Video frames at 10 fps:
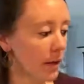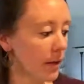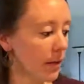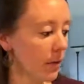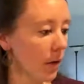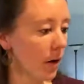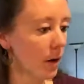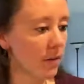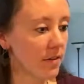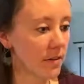You
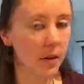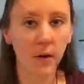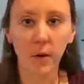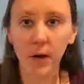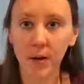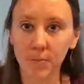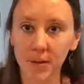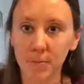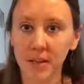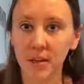also
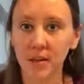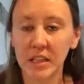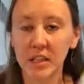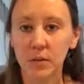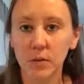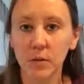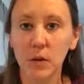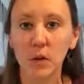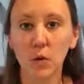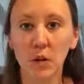might be going through
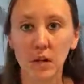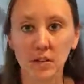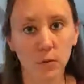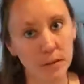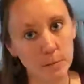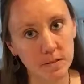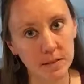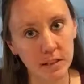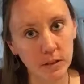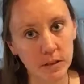Clorox wipes
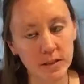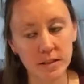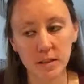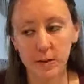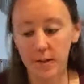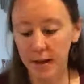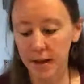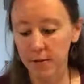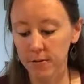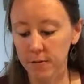like crazy around the
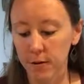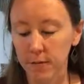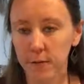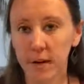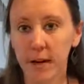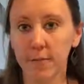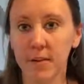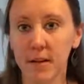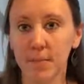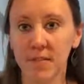house, so if you have
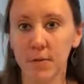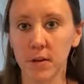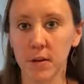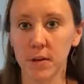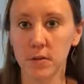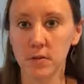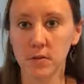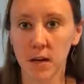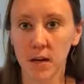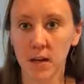an empty one of
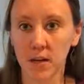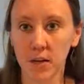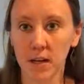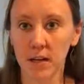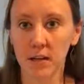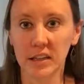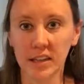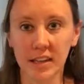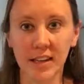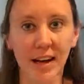those, you can
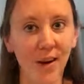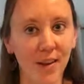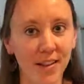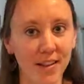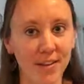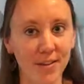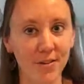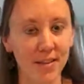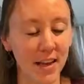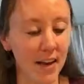clean it out and then
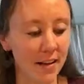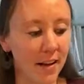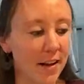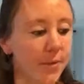use that.